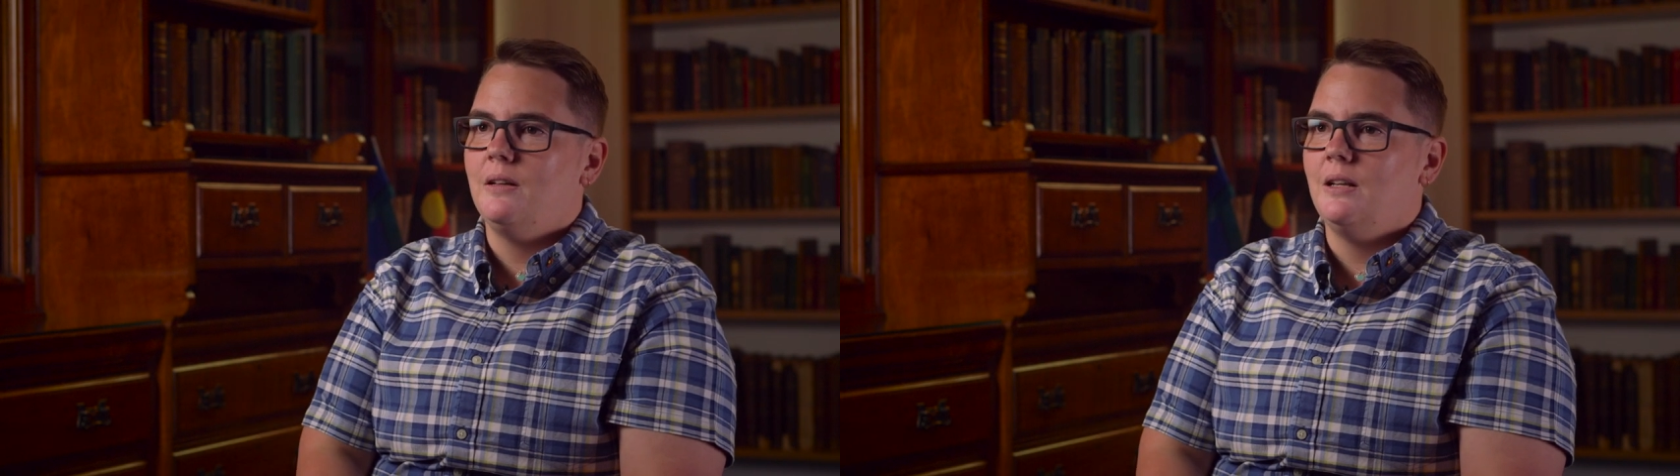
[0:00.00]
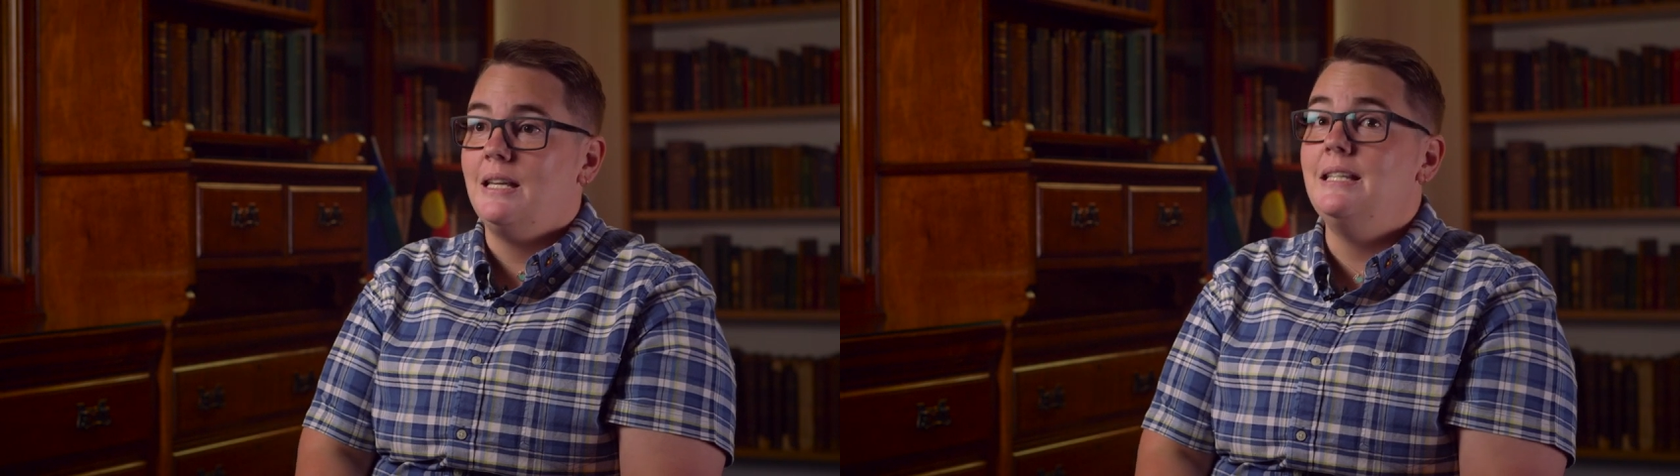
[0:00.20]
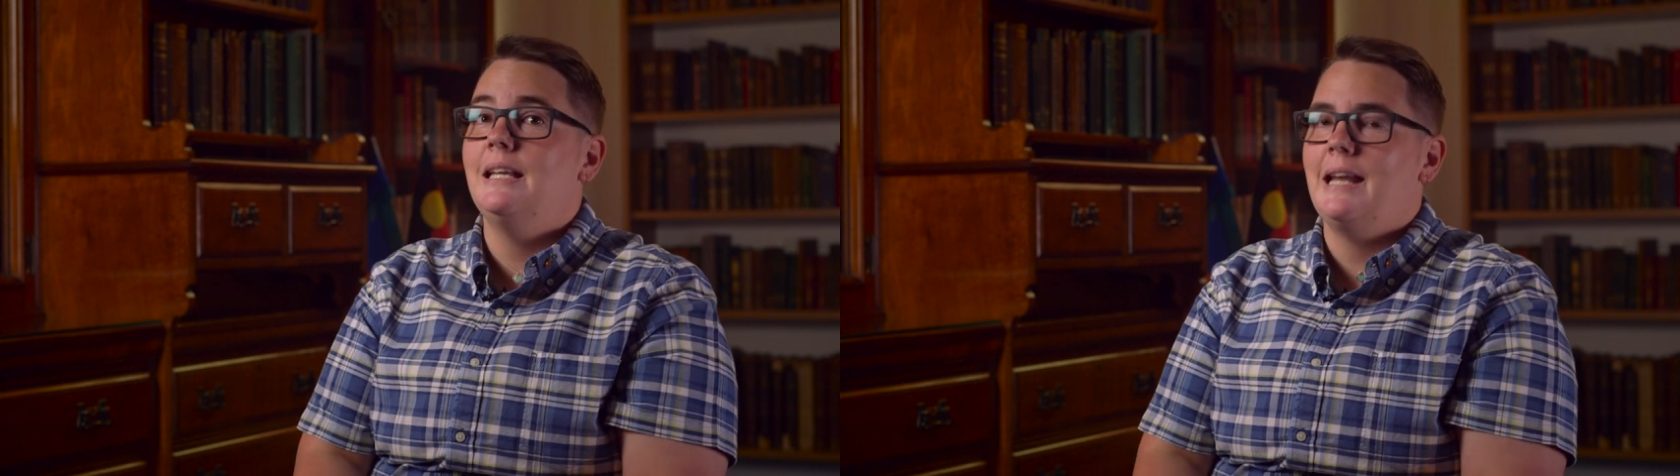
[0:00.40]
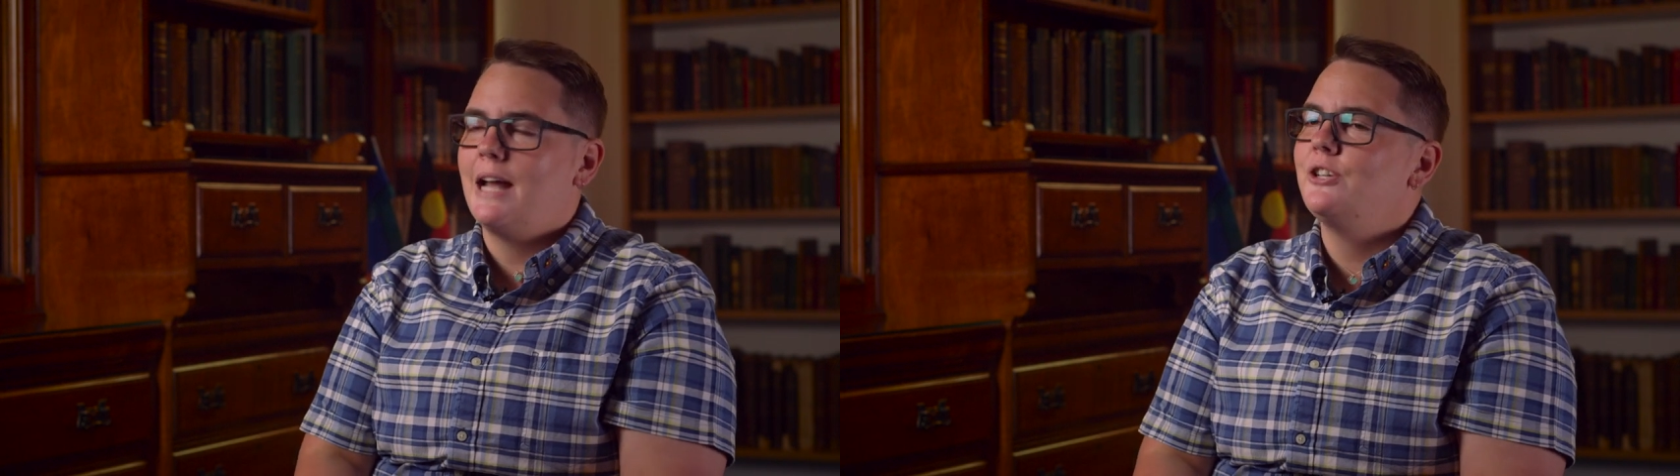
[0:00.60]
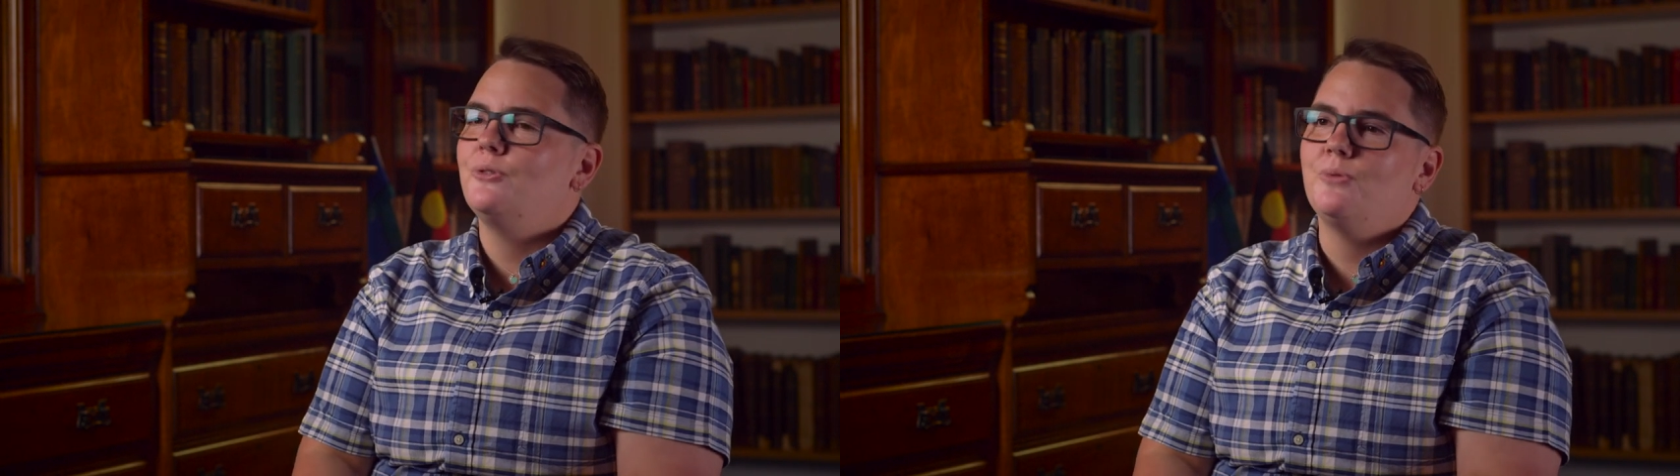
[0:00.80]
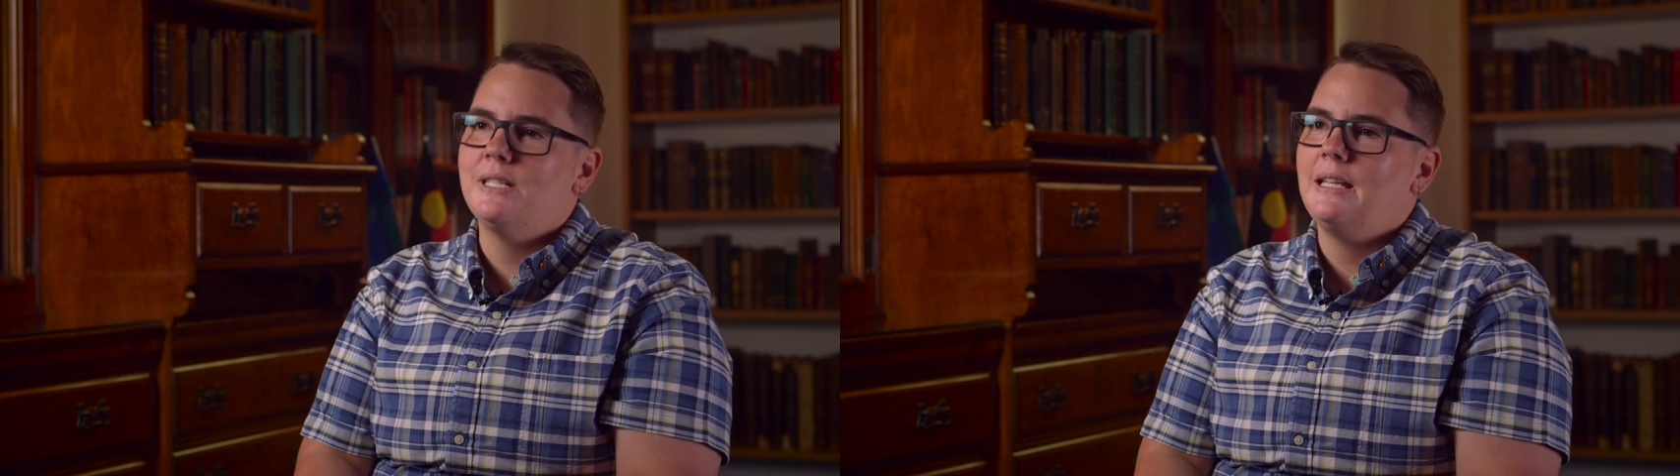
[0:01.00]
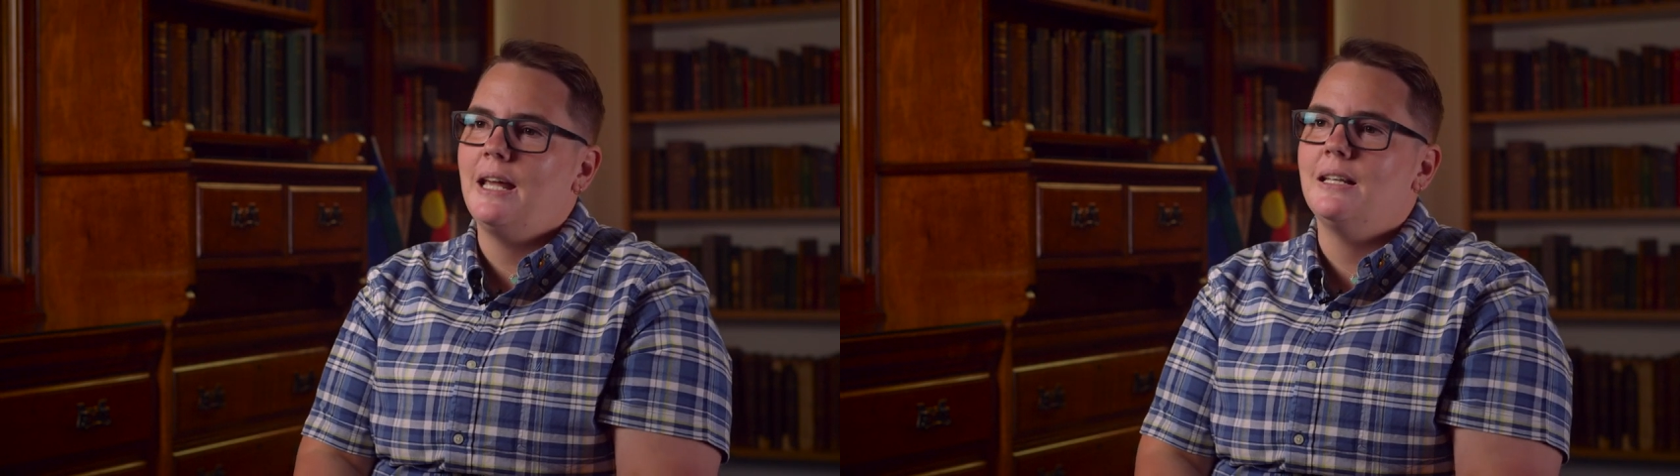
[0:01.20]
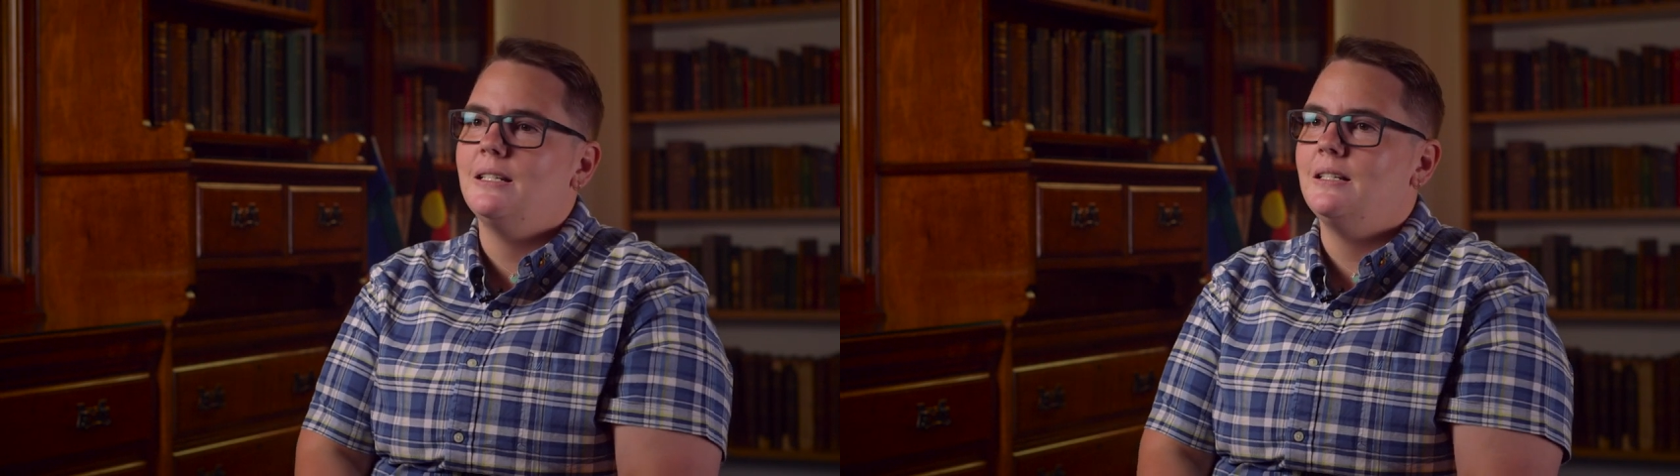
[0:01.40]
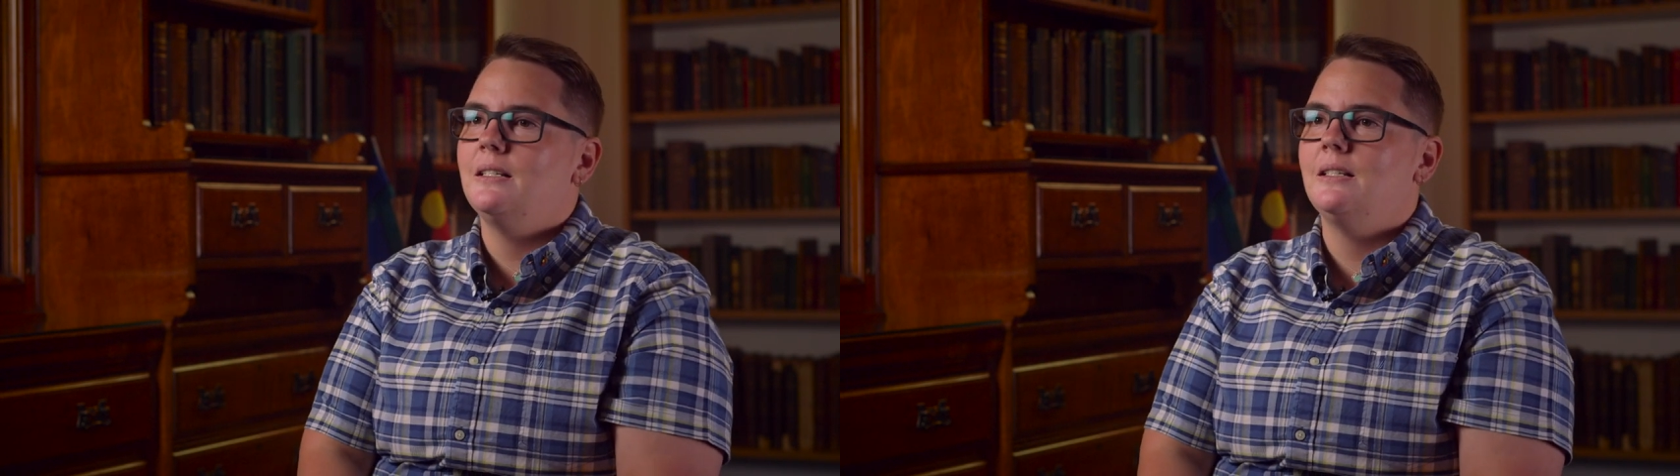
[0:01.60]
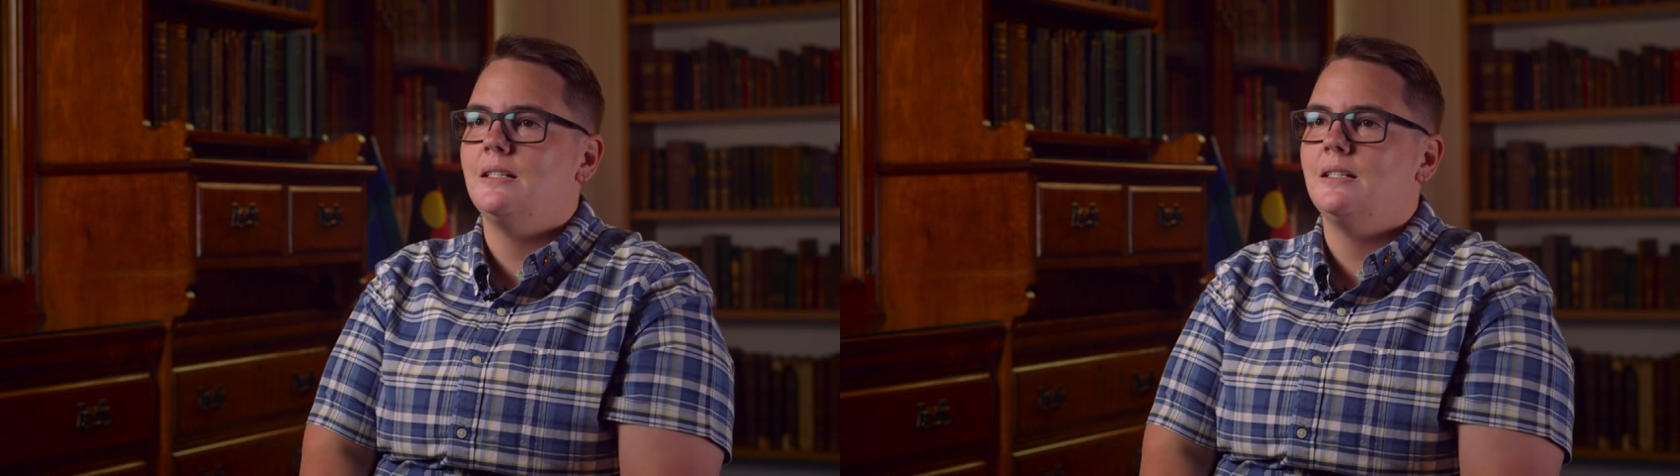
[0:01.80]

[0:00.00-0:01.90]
an international standard,